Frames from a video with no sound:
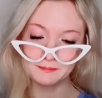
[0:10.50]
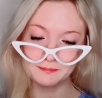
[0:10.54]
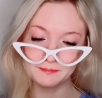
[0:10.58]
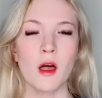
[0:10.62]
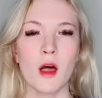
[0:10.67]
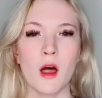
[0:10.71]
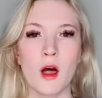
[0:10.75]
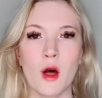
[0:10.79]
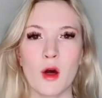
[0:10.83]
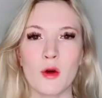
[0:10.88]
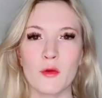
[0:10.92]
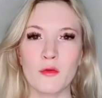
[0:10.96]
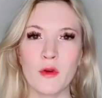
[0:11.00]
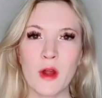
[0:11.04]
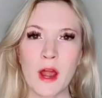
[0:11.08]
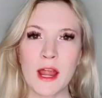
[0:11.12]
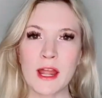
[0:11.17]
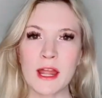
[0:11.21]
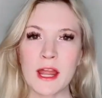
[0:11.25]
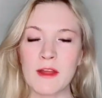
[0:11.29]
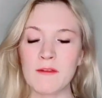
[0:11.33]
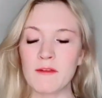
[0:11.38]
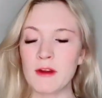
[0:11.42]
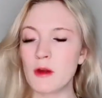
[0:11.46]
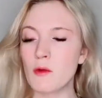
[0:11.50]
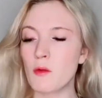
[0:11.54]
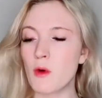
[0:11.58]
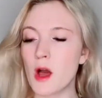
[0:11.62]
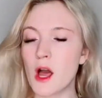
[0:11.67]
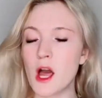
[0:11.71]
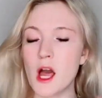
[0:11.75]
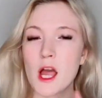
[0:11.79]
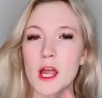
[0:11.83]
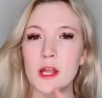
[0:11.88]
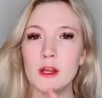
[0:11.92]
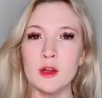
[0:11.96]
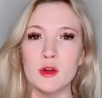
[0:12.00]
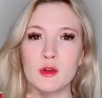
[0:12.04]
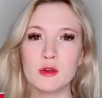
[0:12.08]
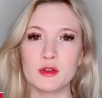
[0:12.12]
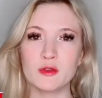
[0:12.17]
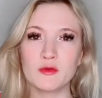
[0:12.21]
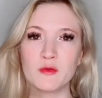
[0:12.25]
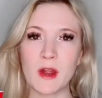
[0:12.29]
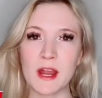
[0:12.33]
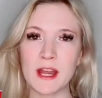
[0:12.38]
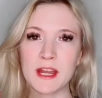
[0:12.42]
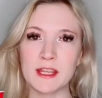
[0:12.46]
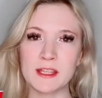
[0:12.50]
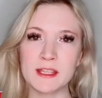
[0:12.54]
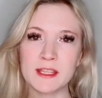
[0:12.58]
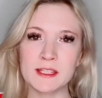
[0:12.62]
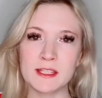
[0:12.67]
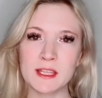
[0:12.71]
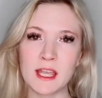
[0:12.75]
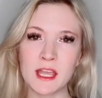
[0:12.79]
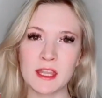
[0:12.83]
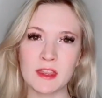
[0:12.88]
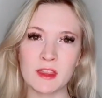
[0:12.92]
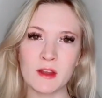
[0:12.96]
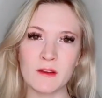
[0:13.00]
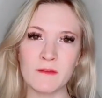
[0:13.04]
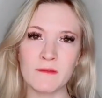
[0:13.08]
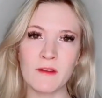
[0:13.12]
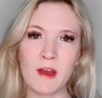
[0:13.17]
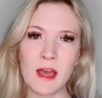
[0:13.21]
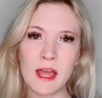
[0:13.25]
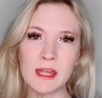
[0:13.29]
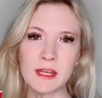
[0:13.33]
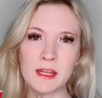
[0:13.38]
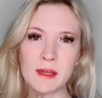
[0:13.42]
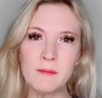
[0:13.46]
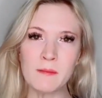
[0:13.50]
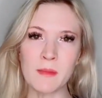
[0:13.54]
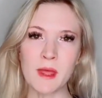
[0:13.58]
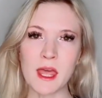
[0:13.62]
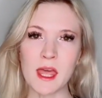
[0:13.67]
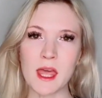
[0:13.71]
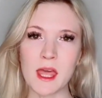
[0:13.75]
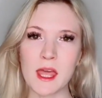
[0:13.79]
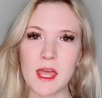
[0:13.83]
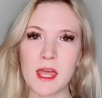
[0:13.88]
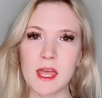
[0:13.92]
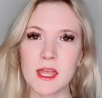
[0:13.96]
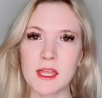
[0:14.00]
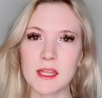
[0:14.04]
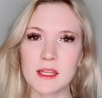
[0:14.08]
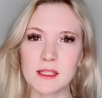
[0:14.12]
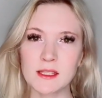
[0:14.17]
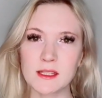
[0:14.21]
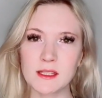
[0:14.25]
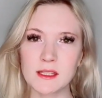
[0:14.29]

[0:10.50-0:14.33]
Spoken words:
All right, everyone, who's ready to take their vitamins?